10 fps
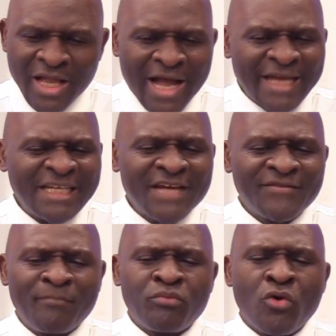I
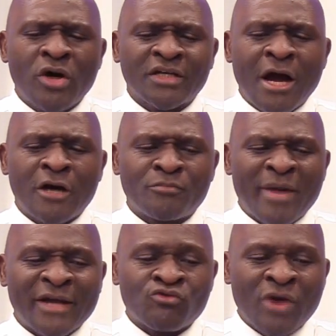never poured out
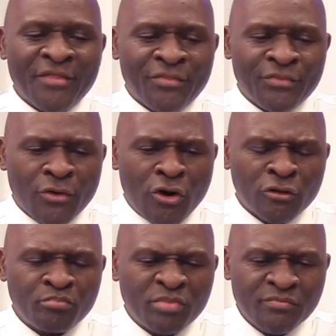my wrath
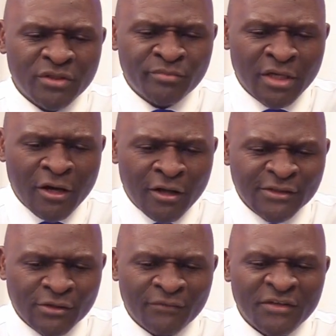on people
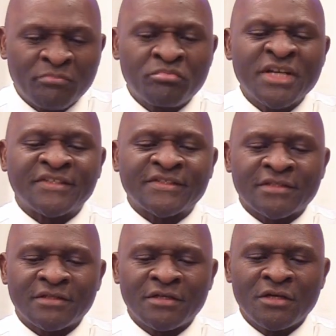because of the
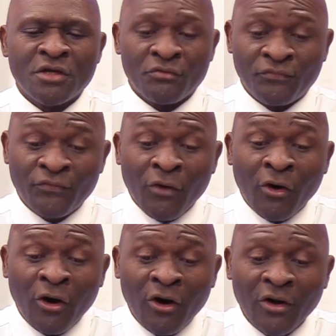priests,
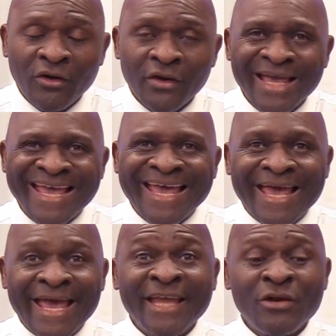for
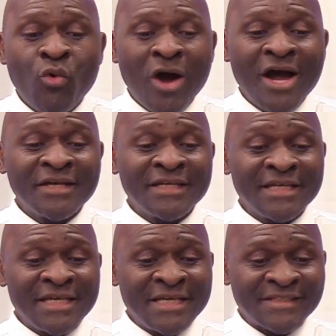
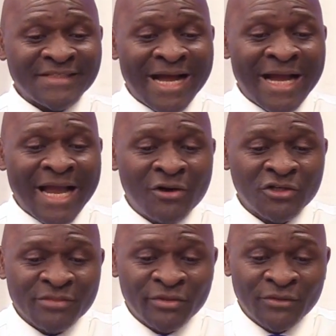anyone is
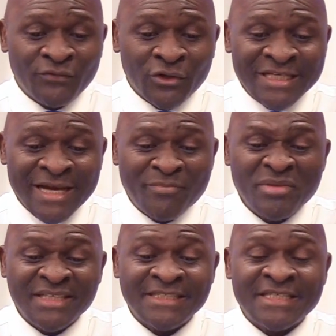accountable for their
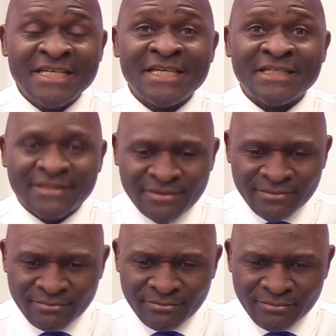misdeeds.
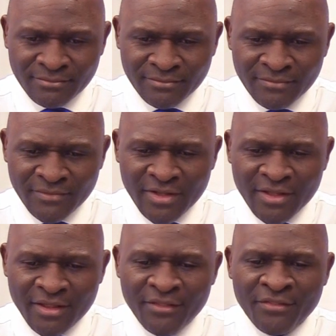
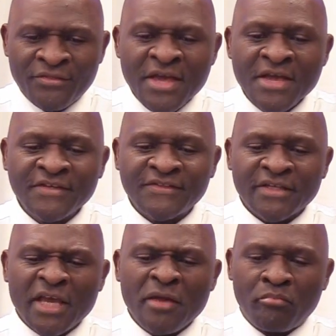
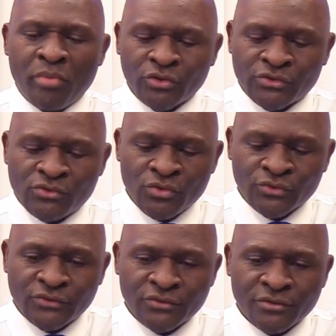These
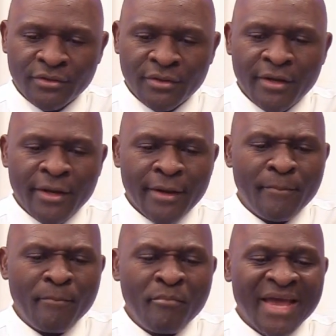impostors
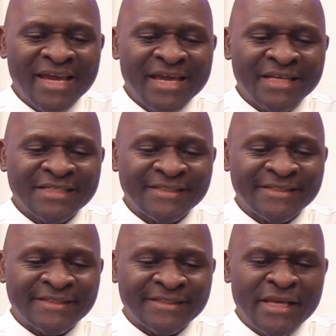make it
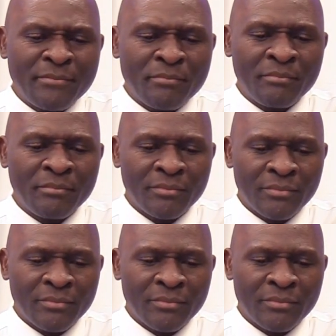seem